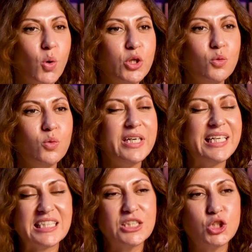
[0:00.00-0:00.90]
you
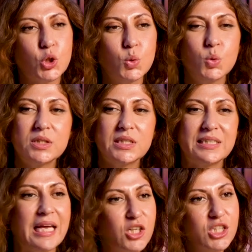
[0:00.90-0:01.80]
listen to
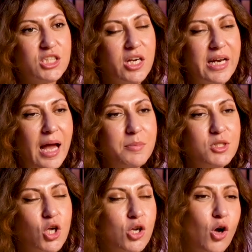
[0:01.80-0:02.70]
sellers on
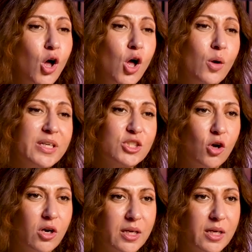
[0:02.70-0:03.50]
Amazon always talk